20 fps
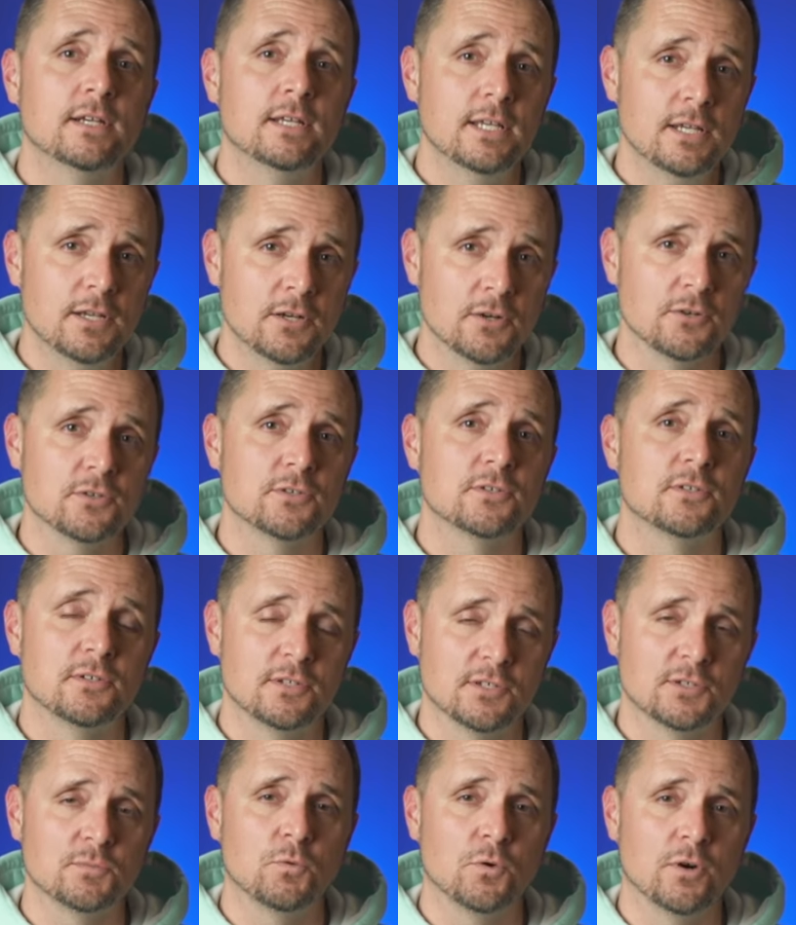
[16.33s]
ears
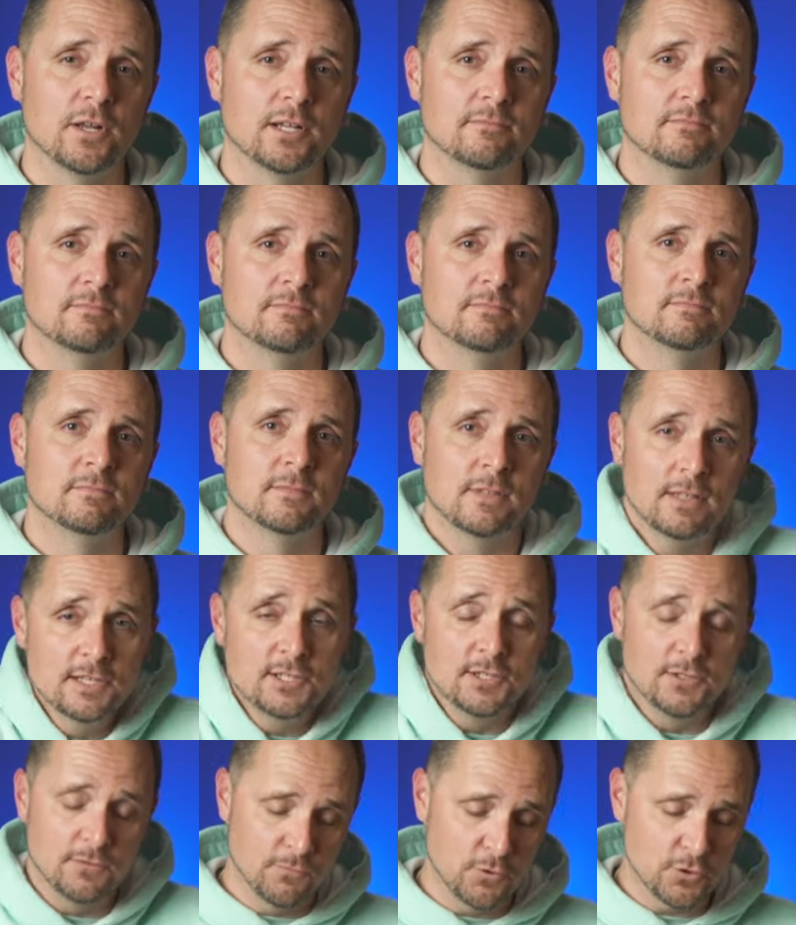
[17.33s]
this morning.
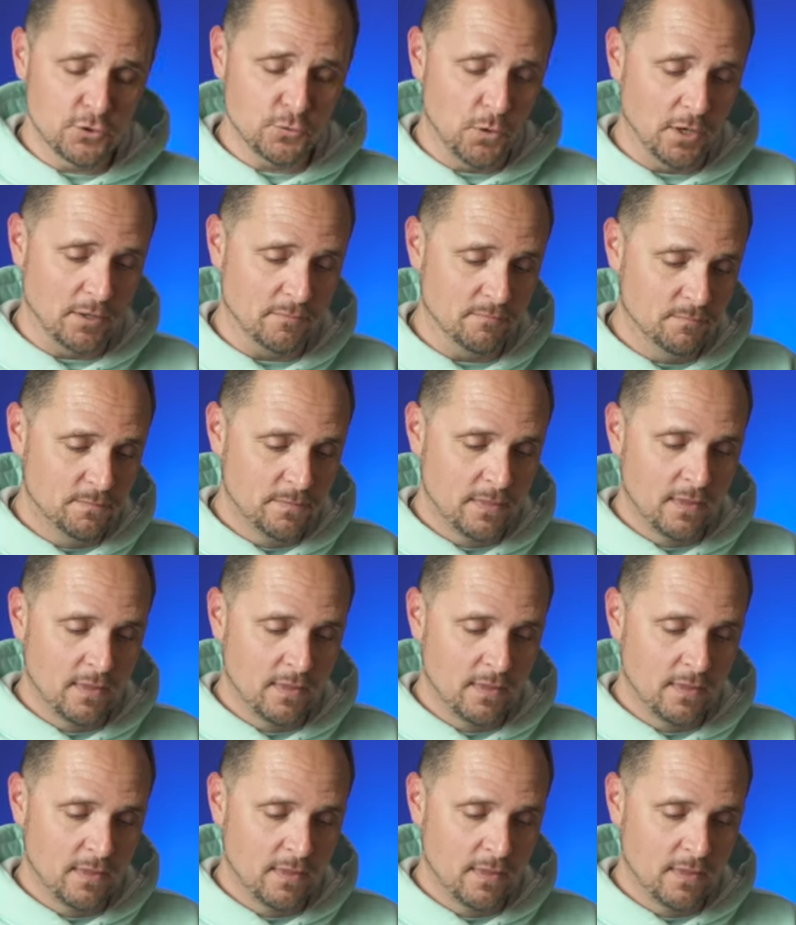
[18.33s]
Listen, verse 1.